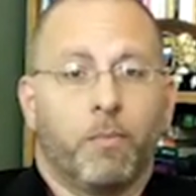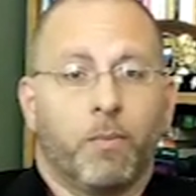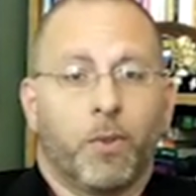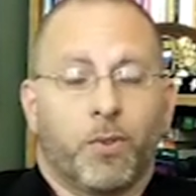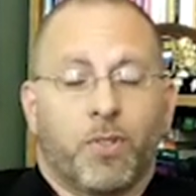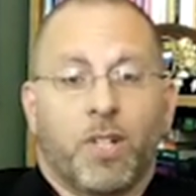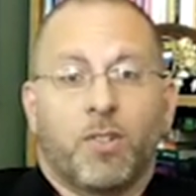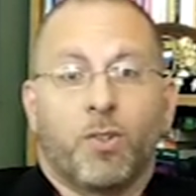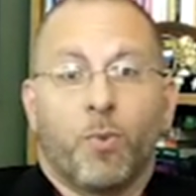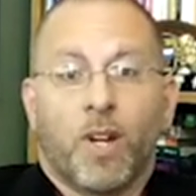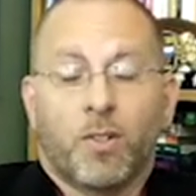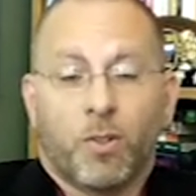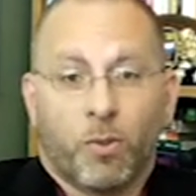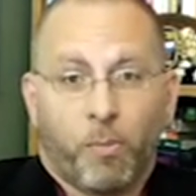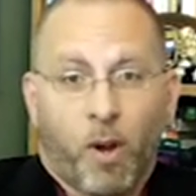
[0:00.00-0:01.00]
There's
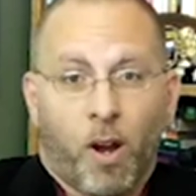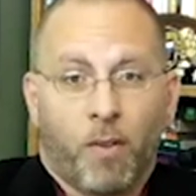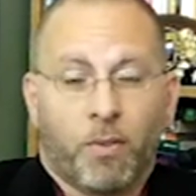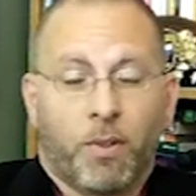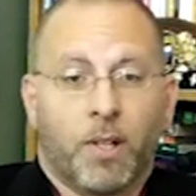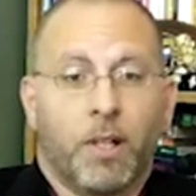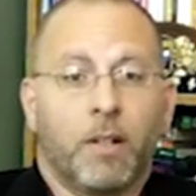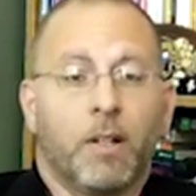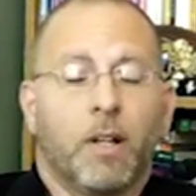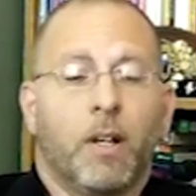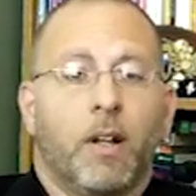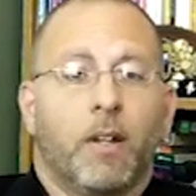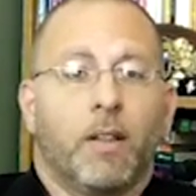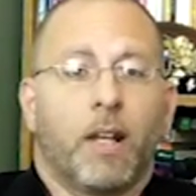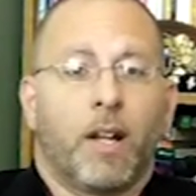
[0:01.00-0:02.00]
situational poverty
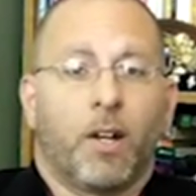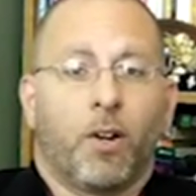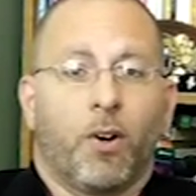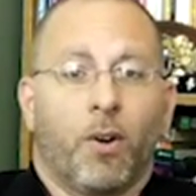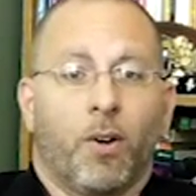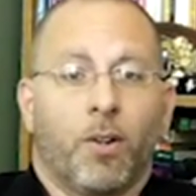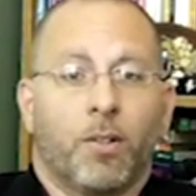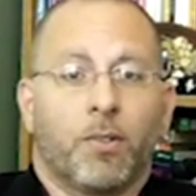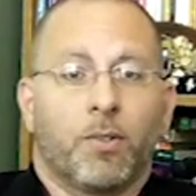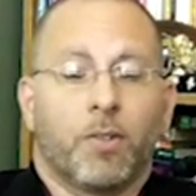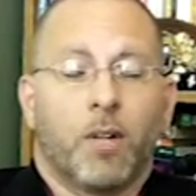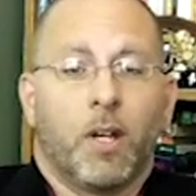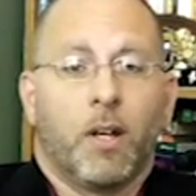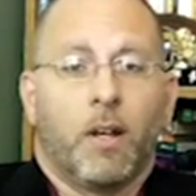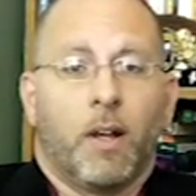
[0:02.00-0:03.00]
that occurs.
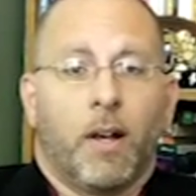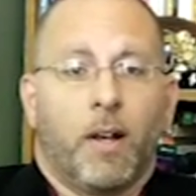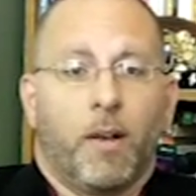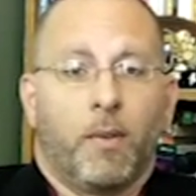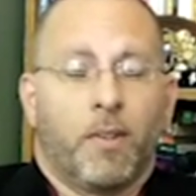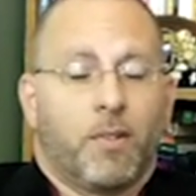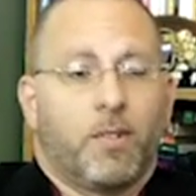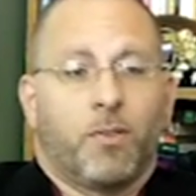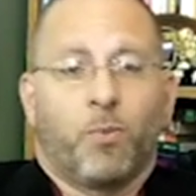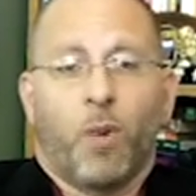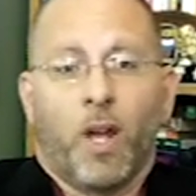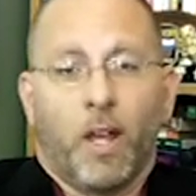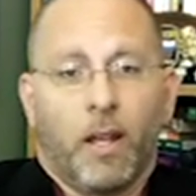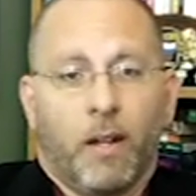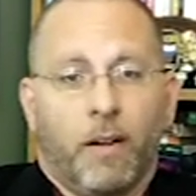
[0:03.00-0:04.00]
This is
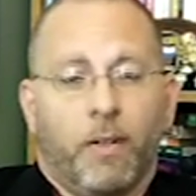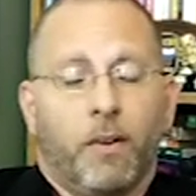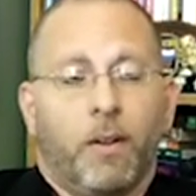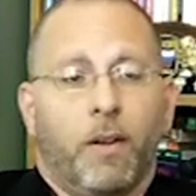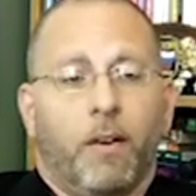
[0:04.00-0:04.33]
when